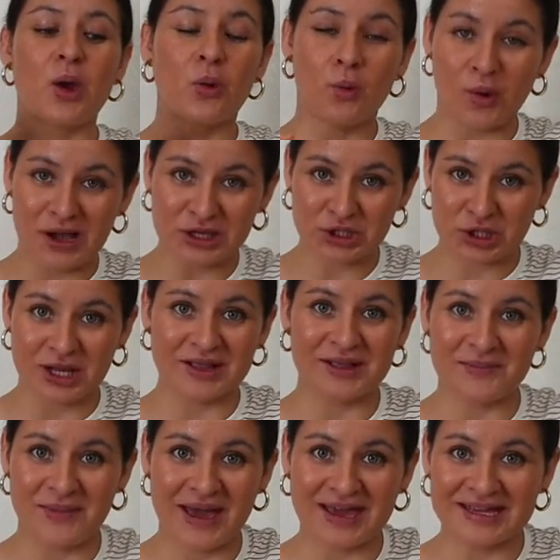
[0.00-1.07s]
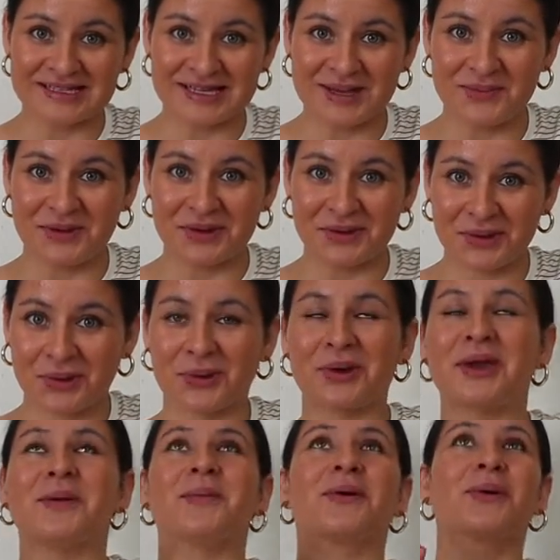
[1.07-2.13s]
white chocolate macadamia
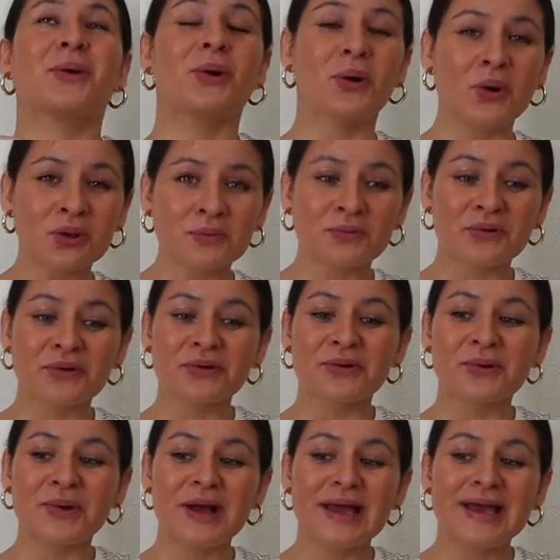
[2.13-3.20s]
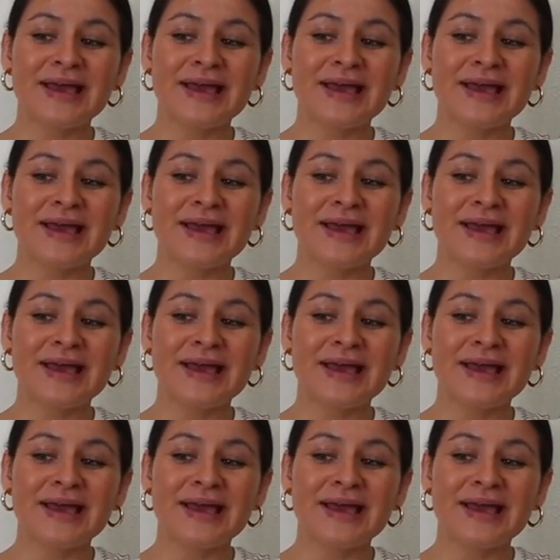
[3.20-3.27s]
cream cold brew.